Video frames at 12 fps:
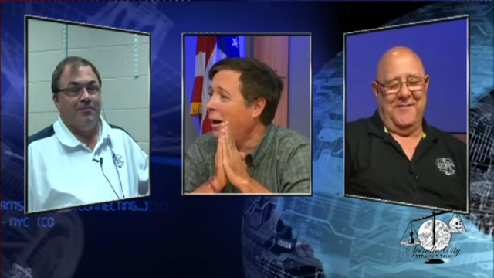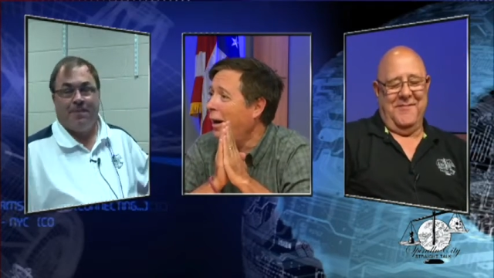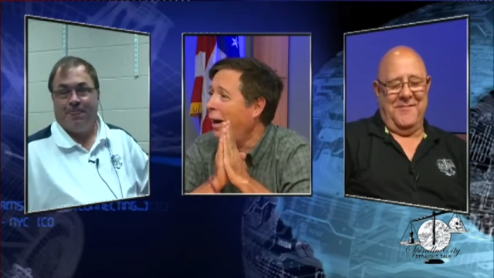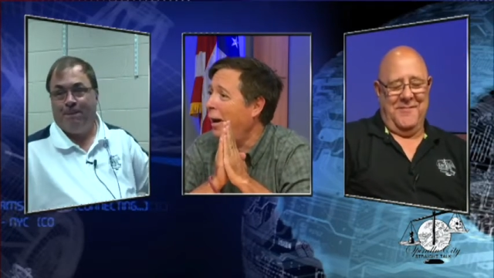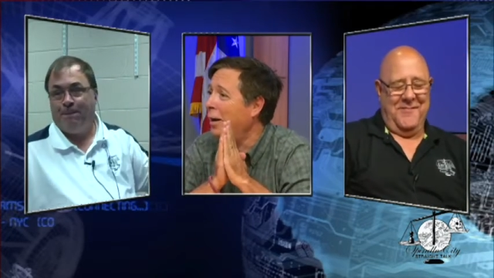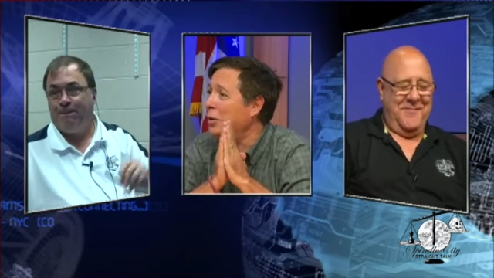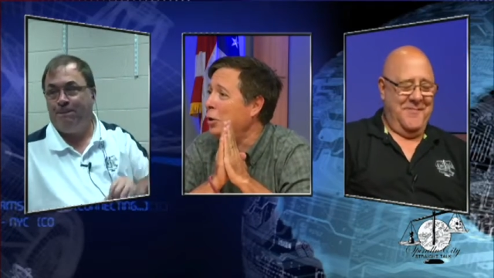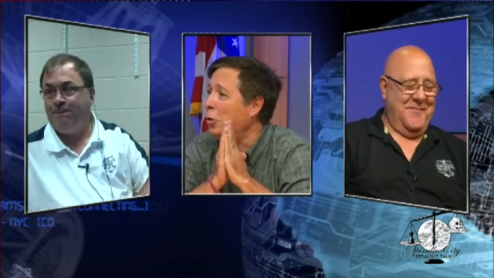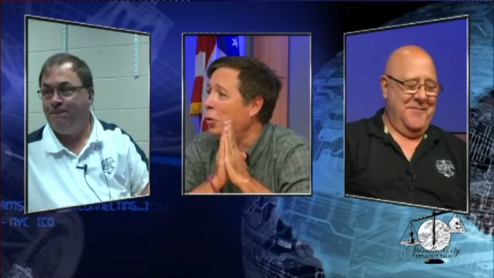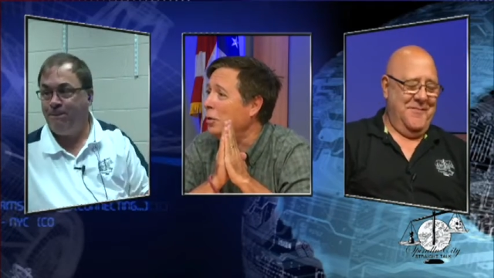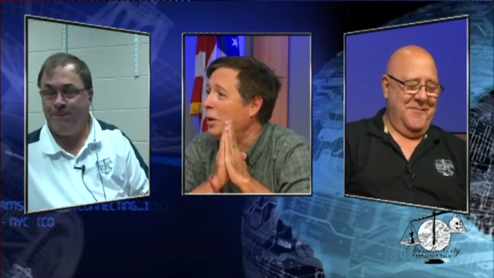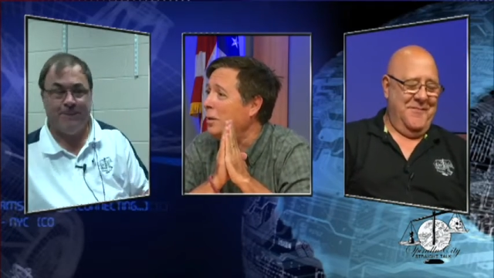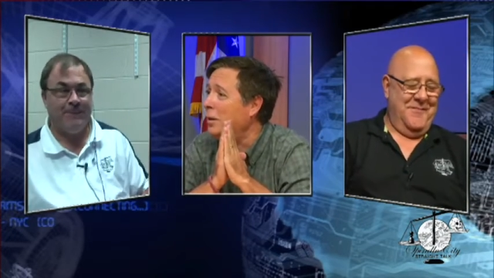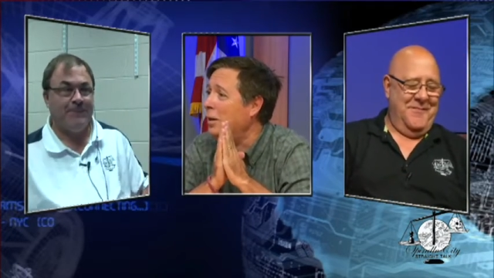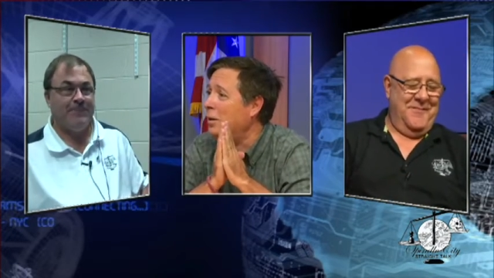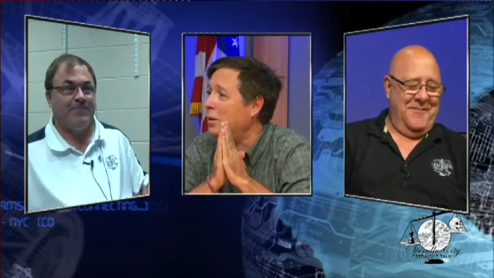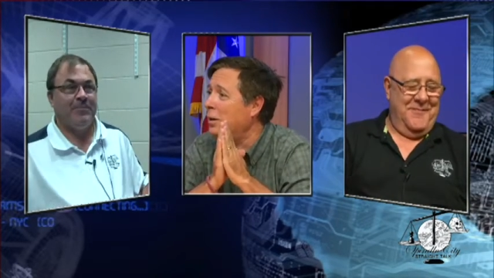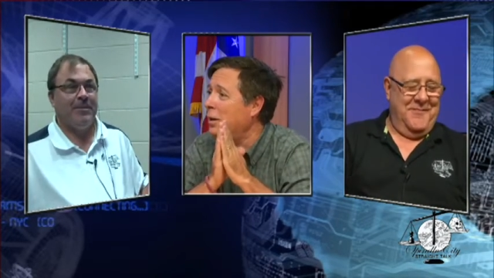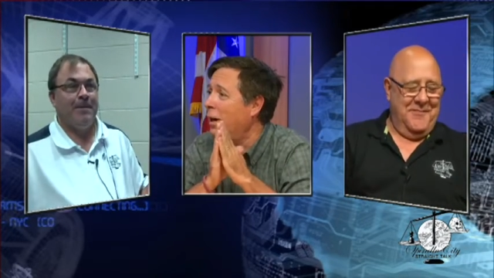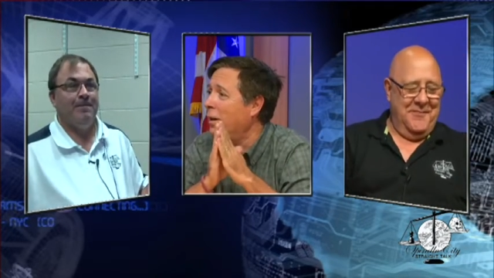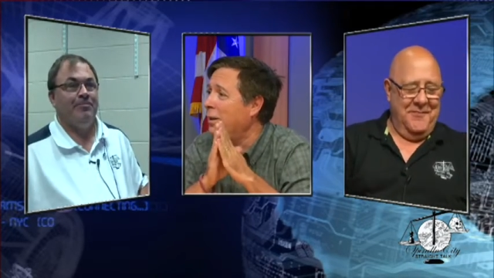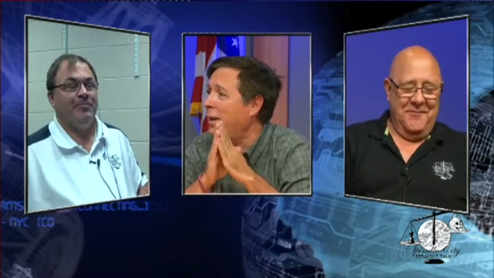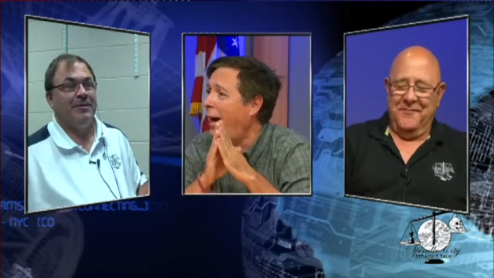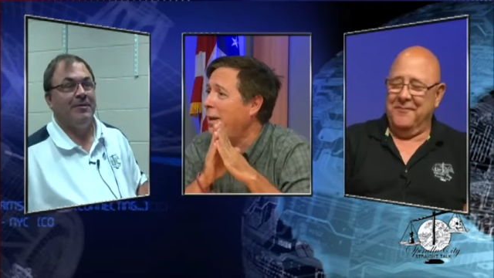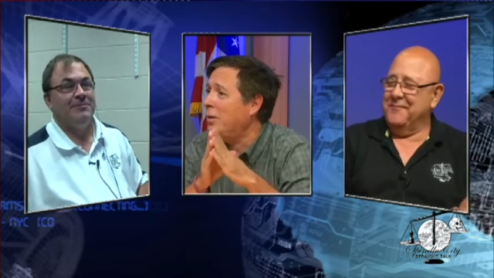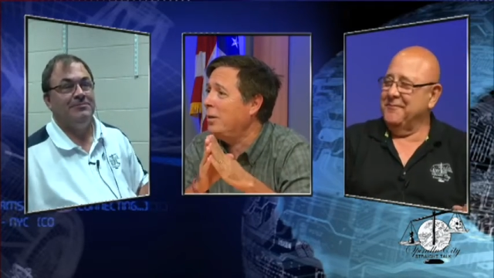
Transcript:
Speaker 1: uh, you know the, the uh, that.